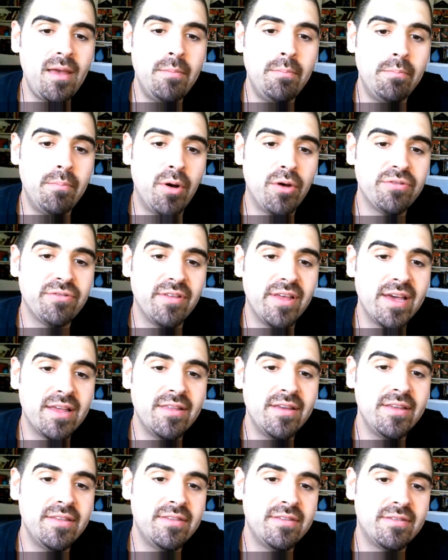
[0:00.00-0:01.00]
Most
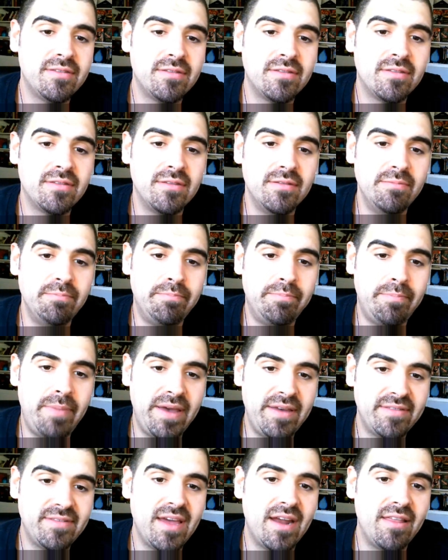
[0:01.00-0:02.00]
likely,
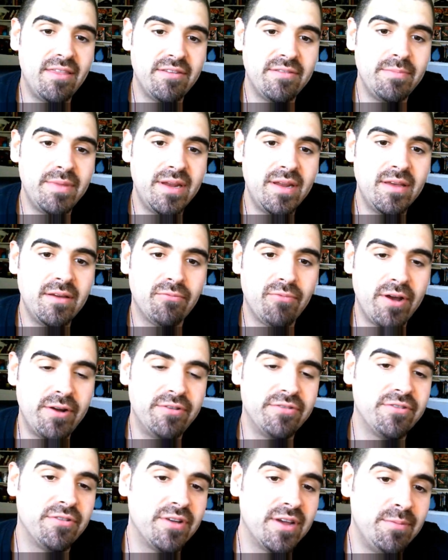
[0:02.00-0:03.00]
based out of this meeting,
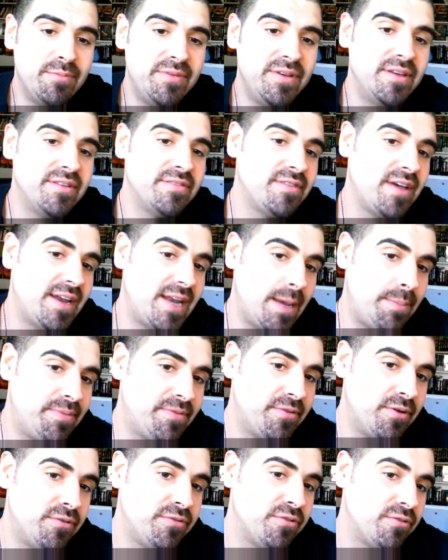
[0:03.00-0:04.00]
writers are going to be assigned
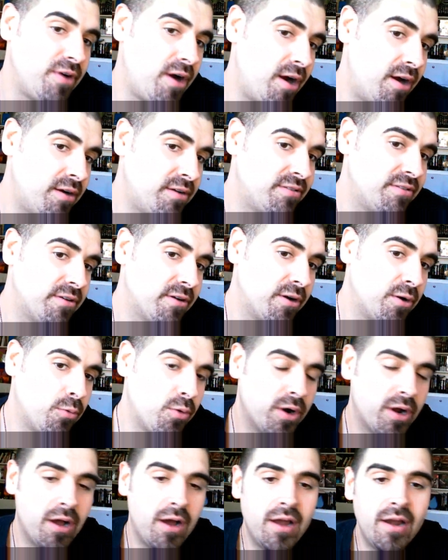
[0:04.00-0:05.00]
episodes or arcs they're going to
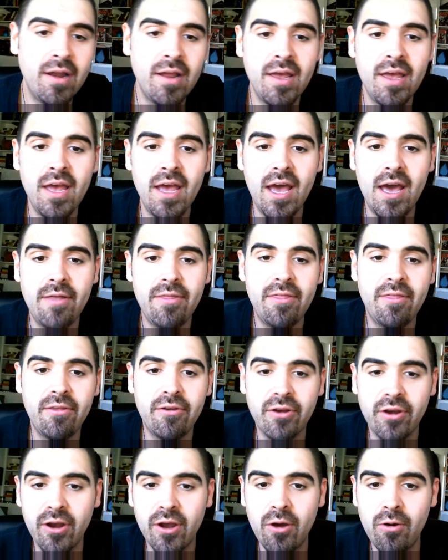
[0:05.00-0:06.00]
work on, and then
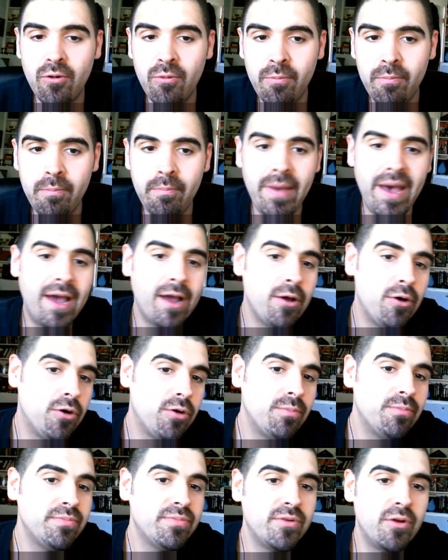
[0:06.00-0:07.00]
they're going to go back
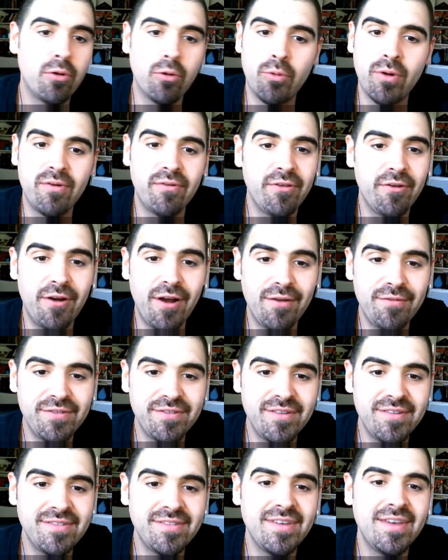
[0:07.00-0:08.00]
home or wherever their office
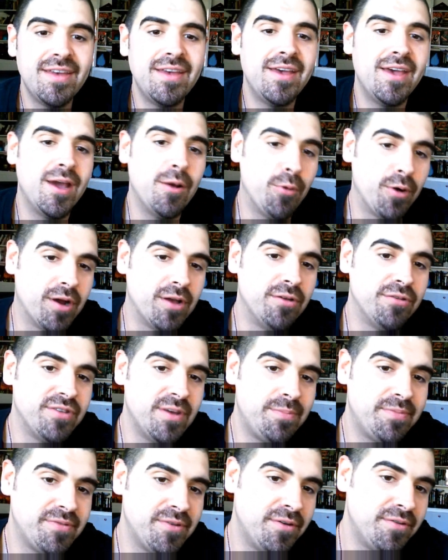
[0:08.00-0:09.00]
is and work on those
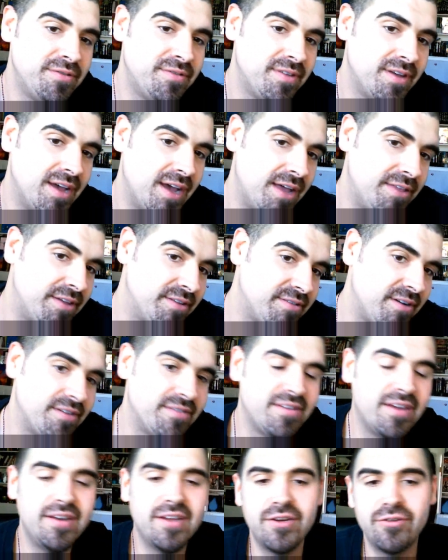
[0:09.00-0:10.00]
episodes, and then start
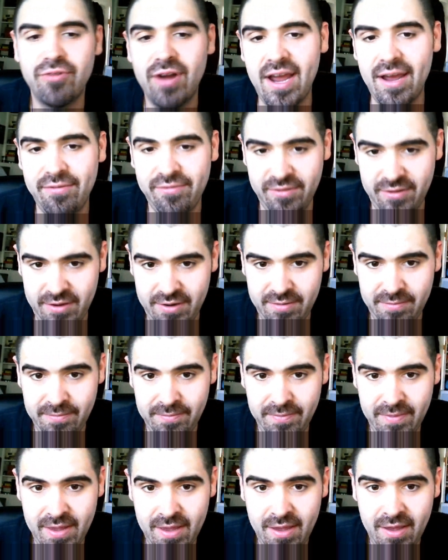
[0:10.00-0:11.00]
sending drafts in.
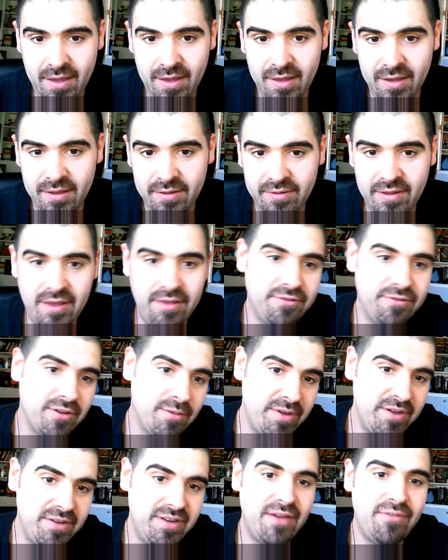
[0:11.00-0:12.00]
Now, there's
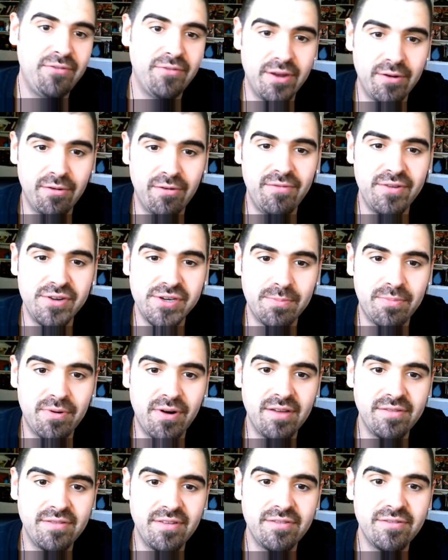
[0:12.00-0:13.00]
going to be definitely a revision
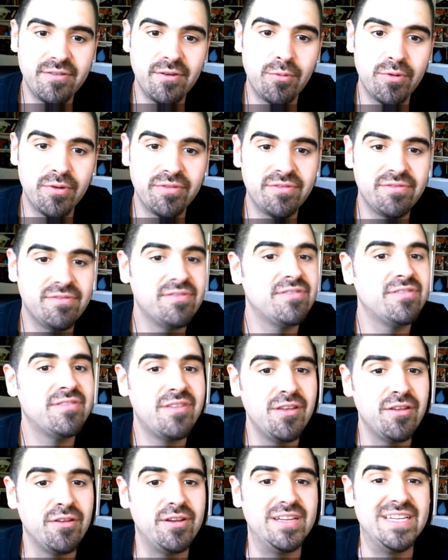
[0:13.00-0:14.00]
process, so we're still